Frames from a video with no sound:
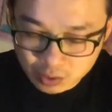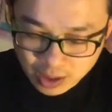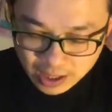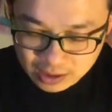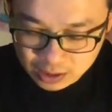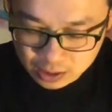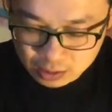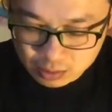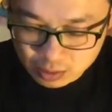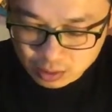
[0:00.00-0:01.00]
that I
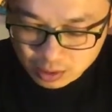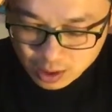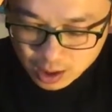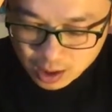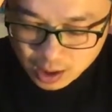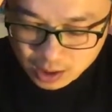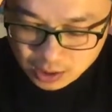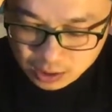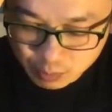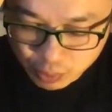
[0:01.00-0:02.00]

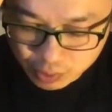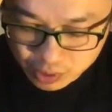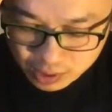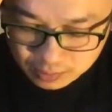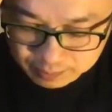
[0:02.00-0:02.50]
just put in.